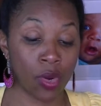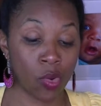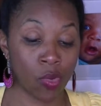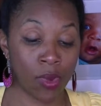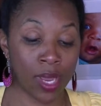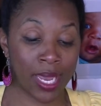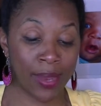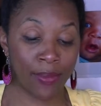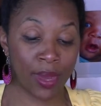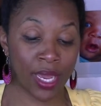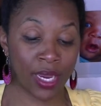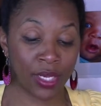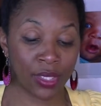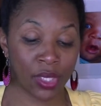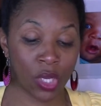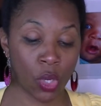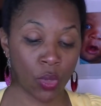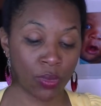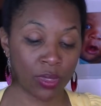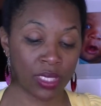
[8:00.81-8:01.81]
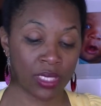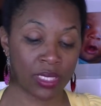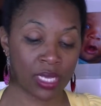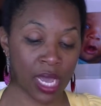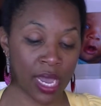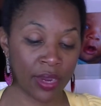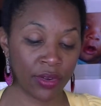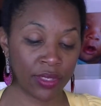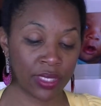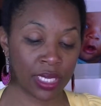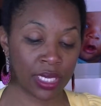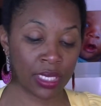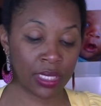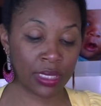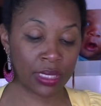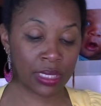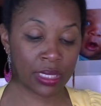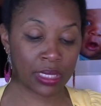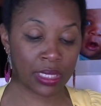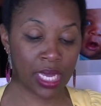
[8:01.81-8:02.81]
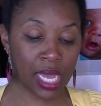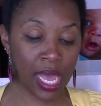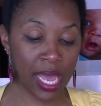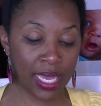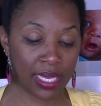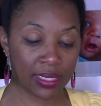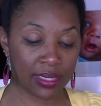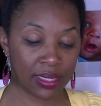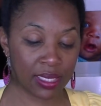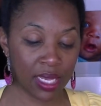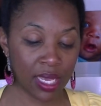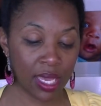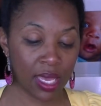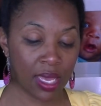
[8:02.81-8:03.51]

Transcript: away by his own desires and is enticed.